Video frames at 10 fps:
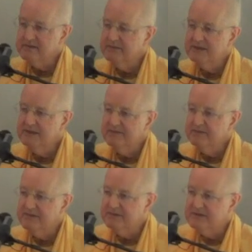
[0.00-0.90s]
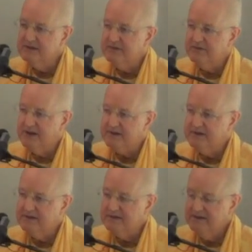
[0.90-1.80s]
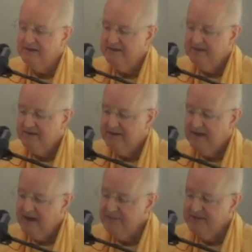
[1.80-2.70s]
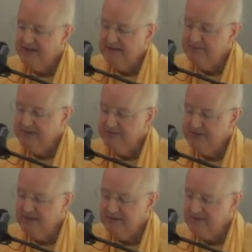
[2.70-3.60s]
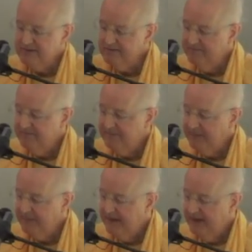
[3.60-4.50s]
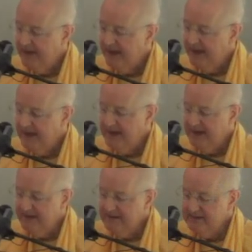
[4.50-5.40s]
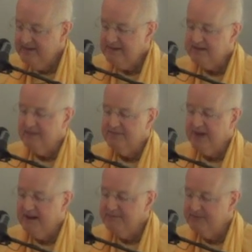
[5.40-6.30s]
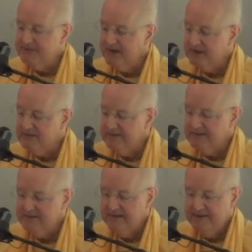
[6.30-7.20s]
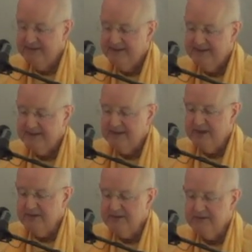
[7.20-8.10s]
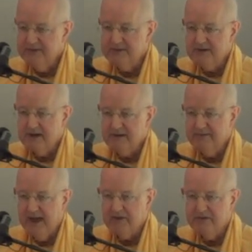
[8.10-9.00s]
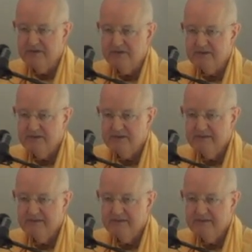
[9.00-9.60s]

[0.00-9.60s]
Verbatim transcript: or relief of distress factor. And it becomes an obsession. And sometimes obsession leads to destructive actions.